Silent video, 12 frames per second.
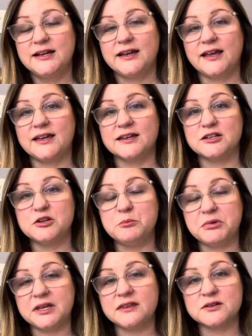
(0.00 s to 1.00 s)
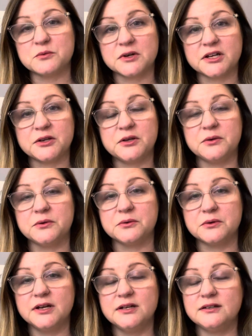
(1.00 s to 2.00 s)
and being the one
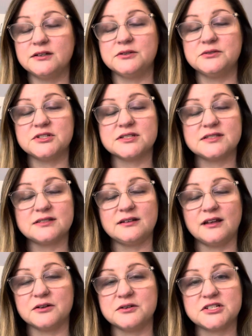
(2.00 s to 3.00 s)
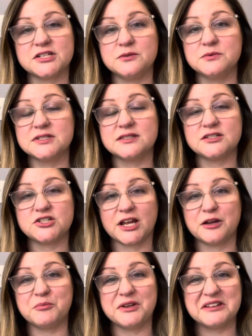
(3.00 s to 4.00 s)
who just, she was the
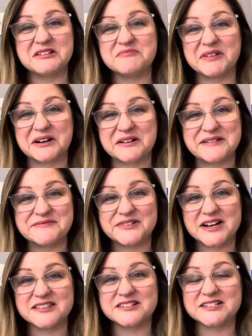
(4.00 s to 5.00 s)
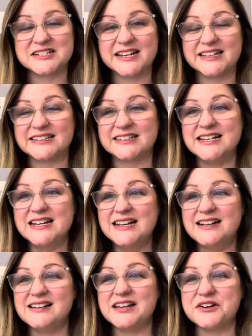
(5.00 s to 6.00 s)
champion of my grandfather. And,
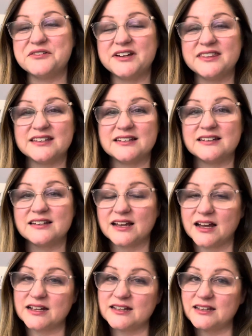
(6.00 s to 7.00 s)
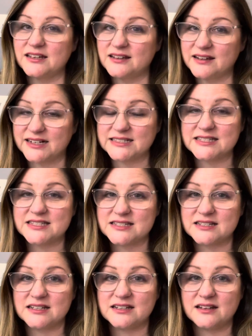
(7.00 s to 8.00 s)
and then I got to
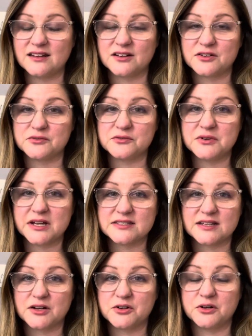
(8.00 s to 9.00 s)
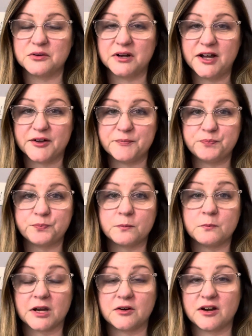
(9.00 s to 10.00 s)
see, as I grew up,
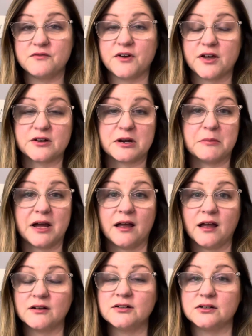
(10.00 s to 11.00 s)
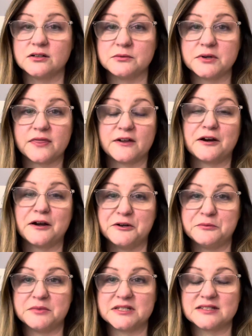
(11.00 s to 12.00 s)
my grandfather and my uncle with their
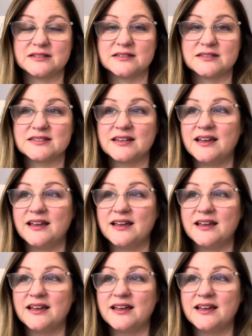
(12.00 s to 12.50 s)
own business.